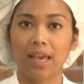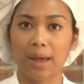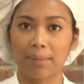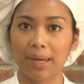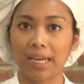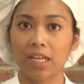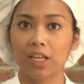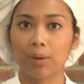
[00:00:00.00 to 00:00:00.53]

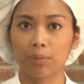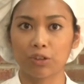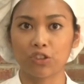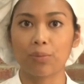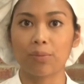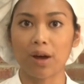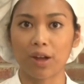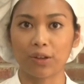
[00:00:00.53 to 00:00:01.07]
Amana
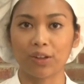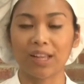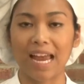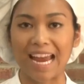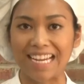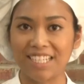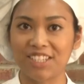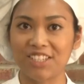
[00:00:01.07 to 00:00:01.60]
commercial model
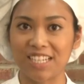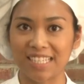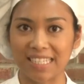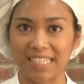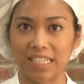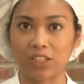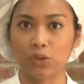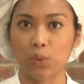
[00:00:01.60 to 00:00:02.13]

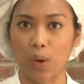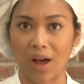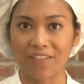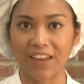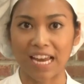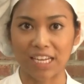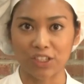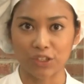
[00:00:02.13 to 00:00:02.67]
HDC
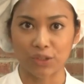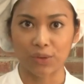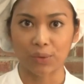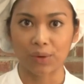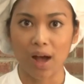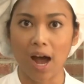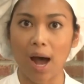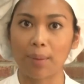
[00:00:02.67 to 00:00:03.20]
12A2
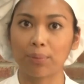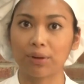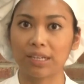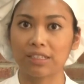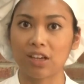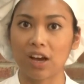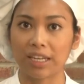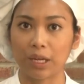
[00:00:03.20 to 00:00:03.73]

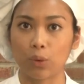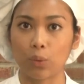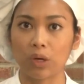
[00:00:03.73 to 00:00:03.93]
operates on a